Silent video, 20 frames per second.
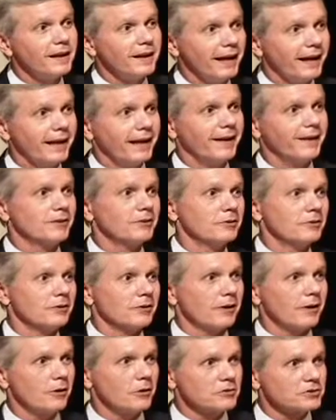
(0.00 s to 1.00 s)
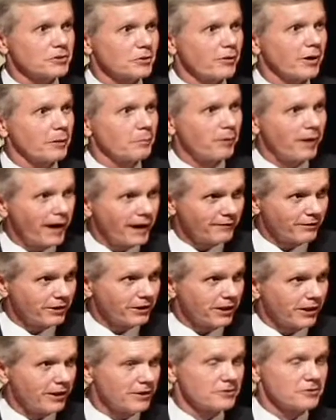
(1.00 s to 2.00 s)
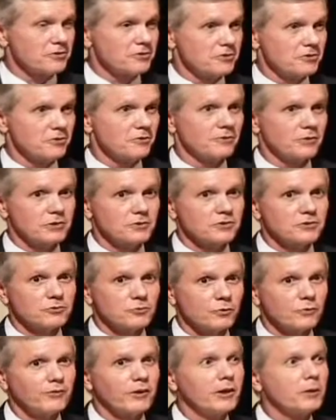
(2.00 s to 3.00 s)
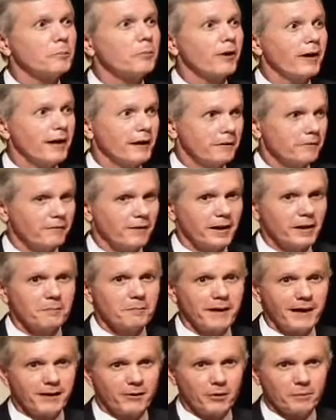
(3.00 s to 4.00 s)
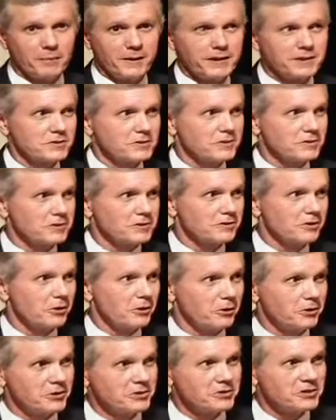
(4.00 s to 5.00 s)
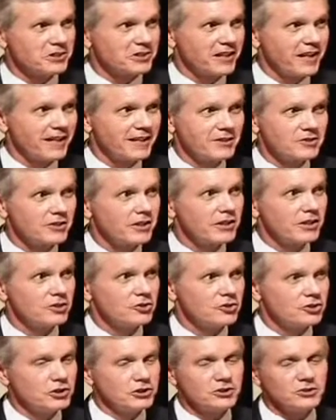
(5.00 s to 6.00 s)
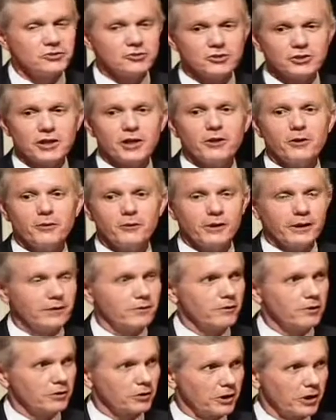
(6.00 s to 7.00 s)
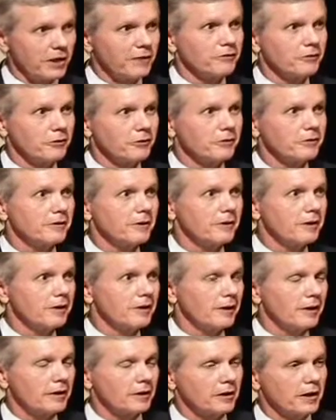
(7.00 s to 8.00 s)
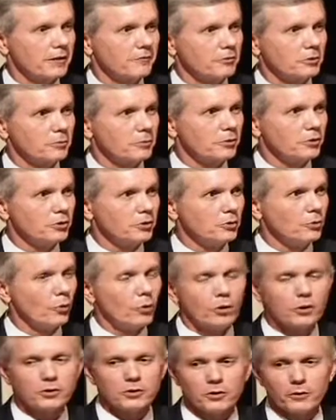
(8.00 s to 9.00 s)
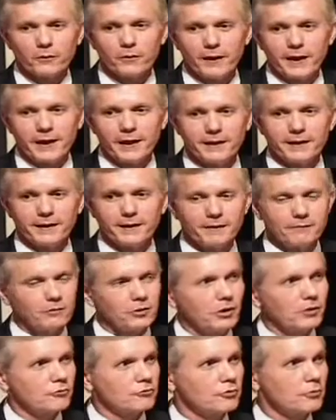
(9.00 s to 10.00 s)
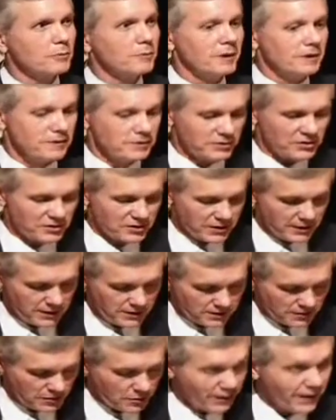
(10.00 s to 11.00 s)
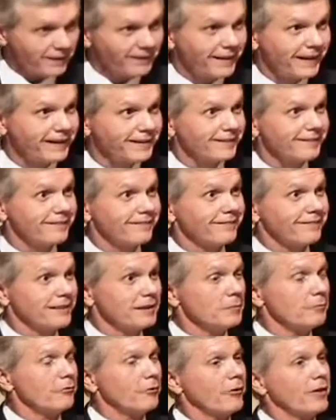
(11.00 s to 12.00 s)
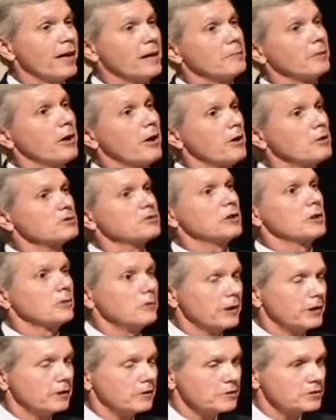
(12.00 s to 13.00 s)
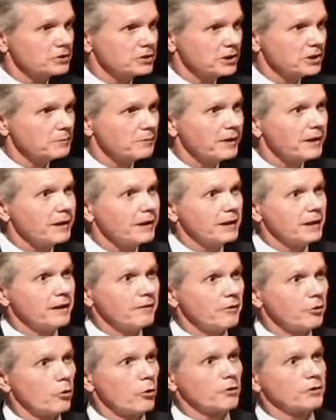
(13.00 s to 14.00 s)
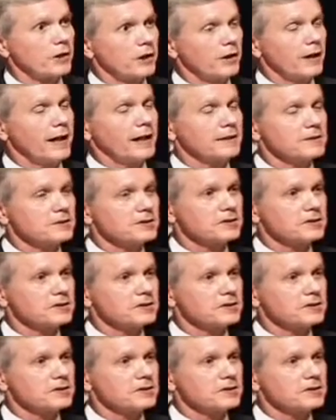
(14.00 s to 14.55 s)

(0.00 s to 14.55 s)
and also our private colleges and universities. We're very proud of that. Myra Best is in the audience tonight. She and Joe and the governor, Governor Perdue, worked on that and have done tremendous things. So I thank them for that, but also leadership in the North Carolina